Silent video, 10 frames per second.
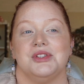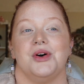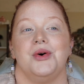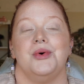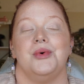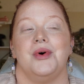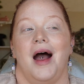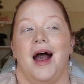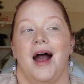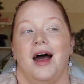so
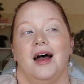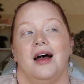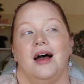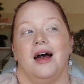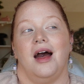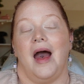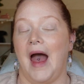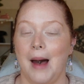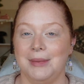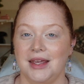
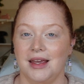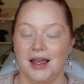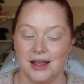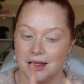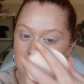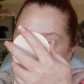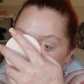happy and